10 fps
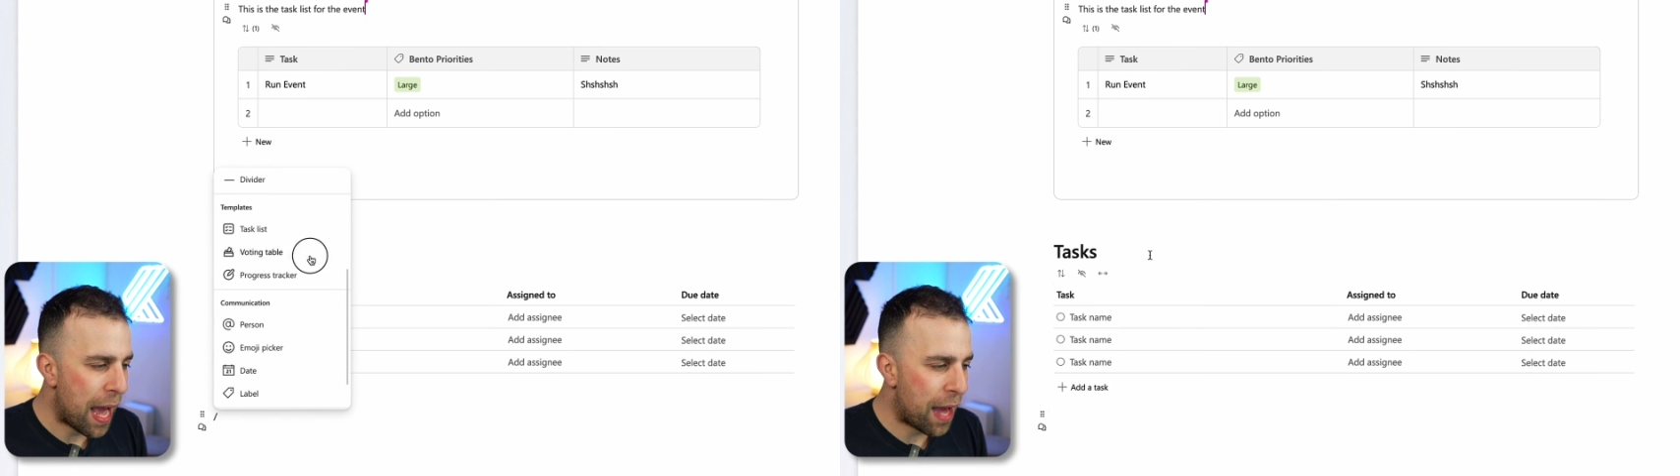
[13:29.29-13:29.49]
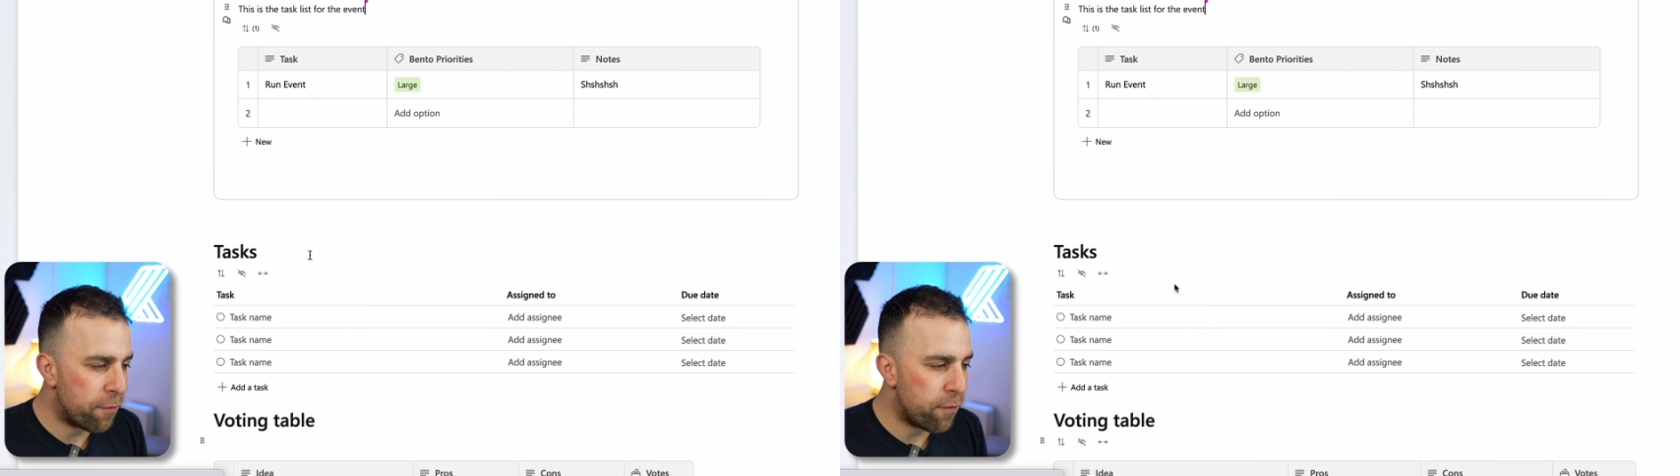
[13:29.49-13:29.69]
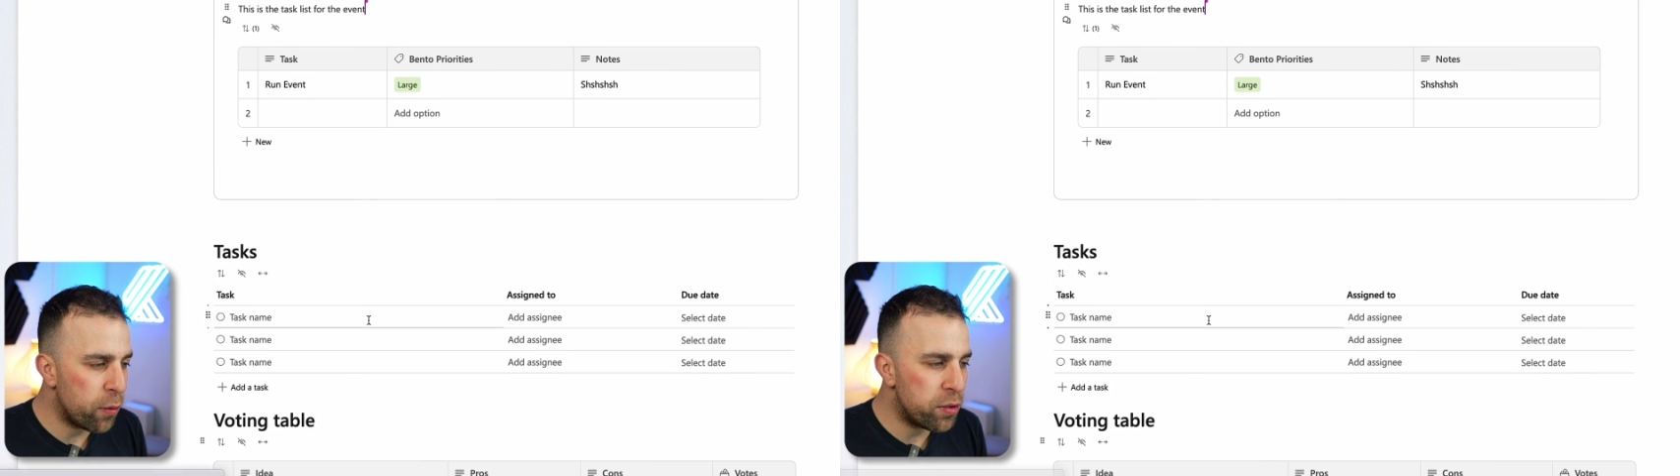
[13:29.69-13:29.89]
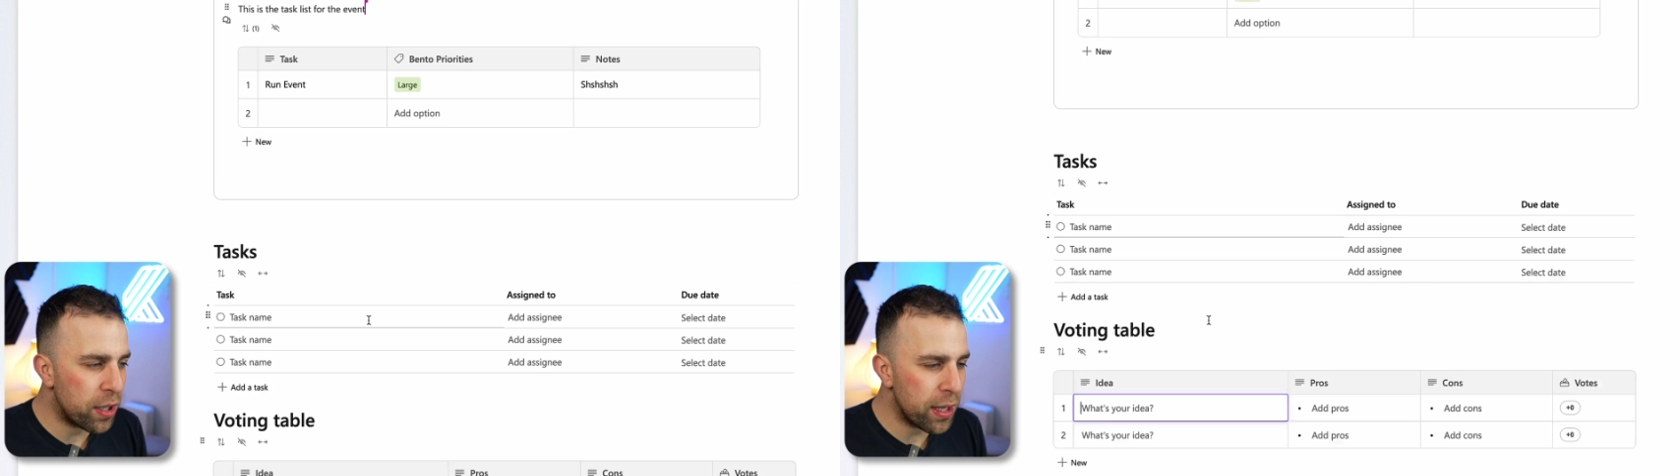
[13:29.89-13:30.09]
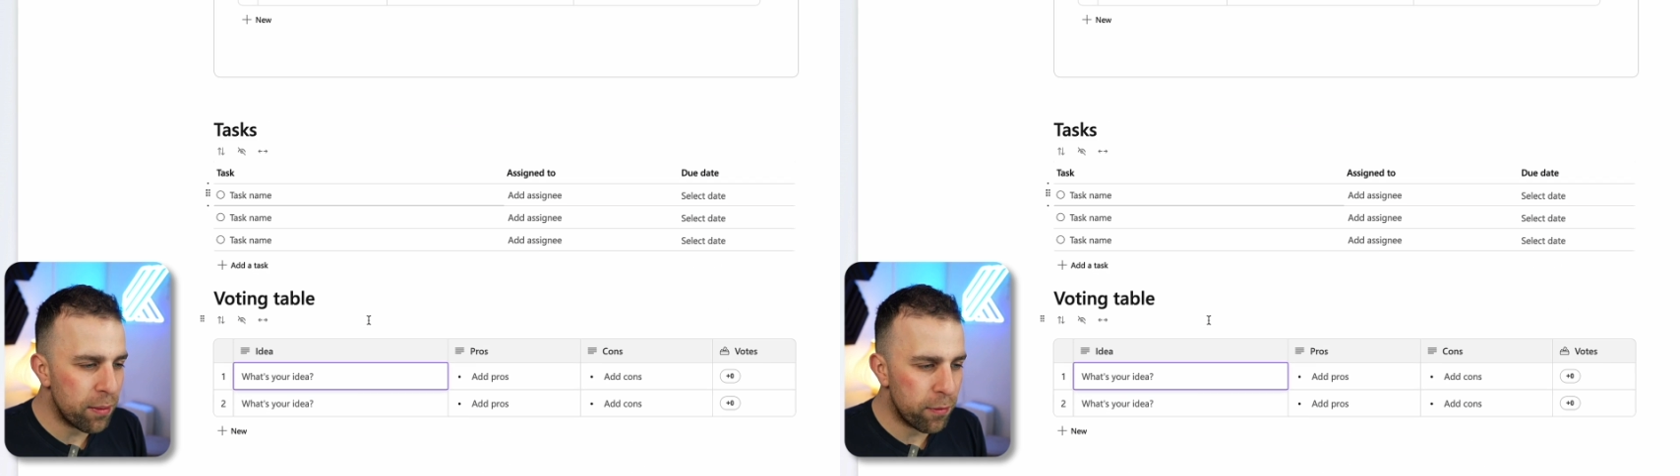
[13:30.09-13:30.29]
And
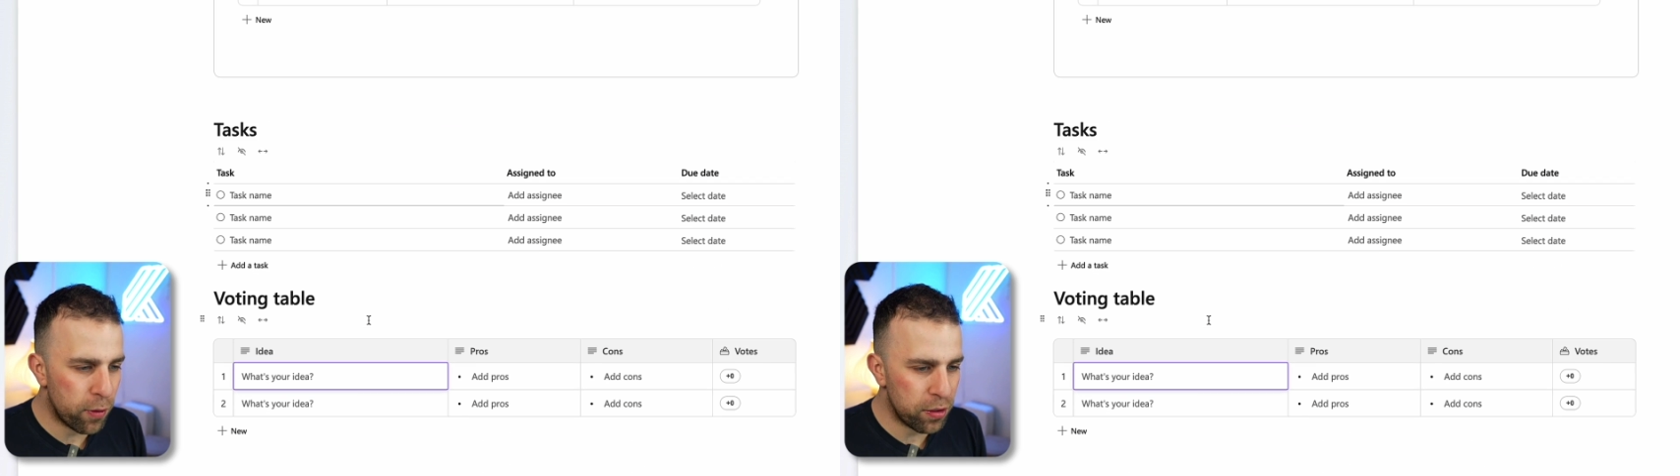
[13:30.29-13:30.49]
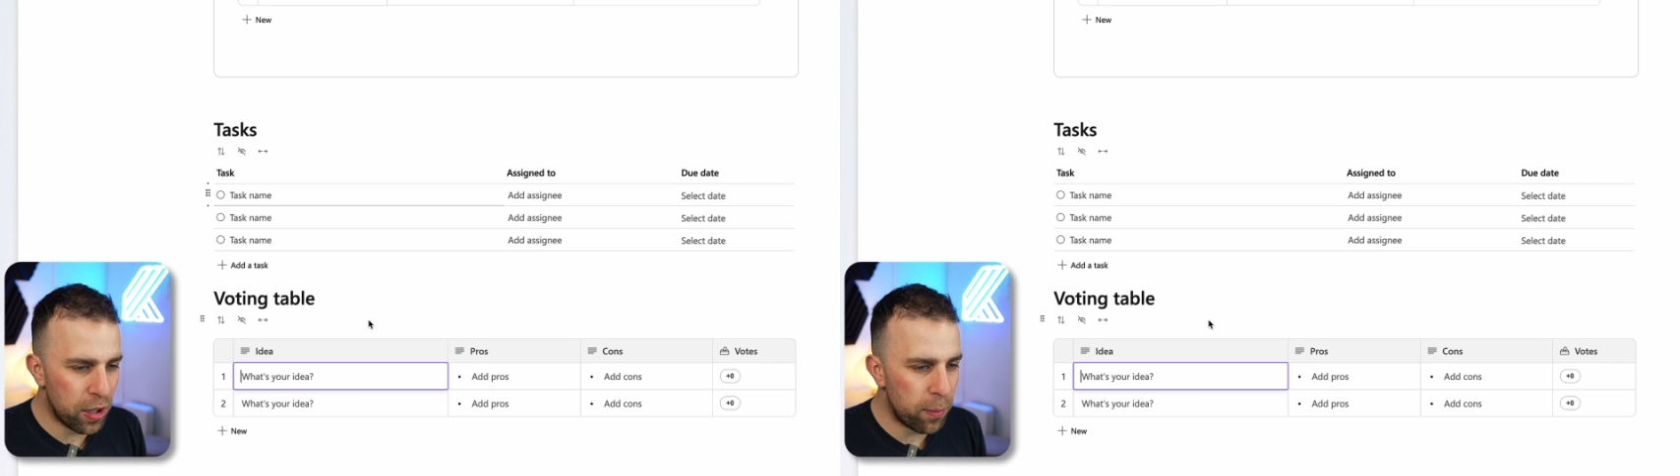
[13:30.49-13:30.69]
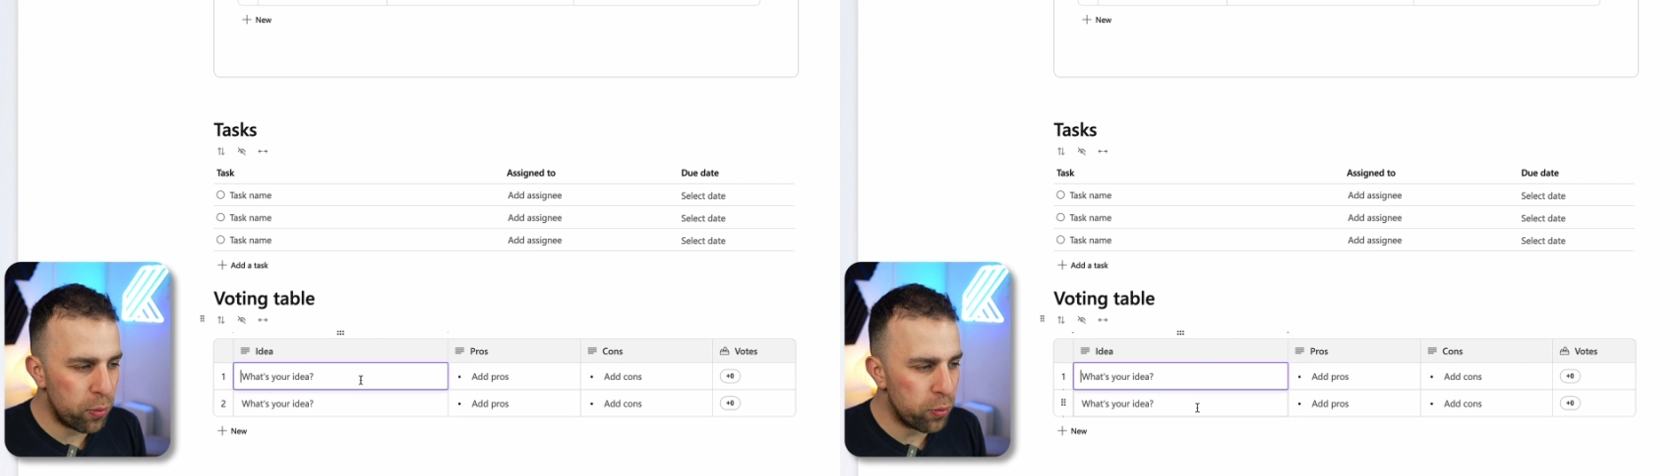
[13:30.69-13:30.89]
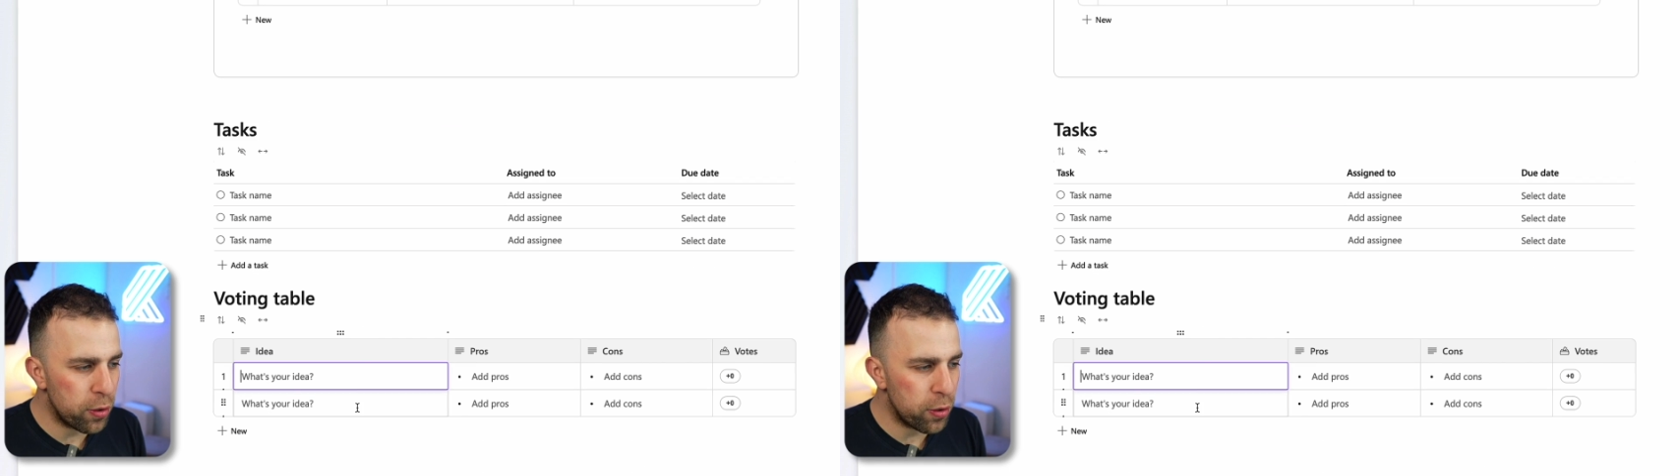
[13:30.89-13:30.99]
voting, for example,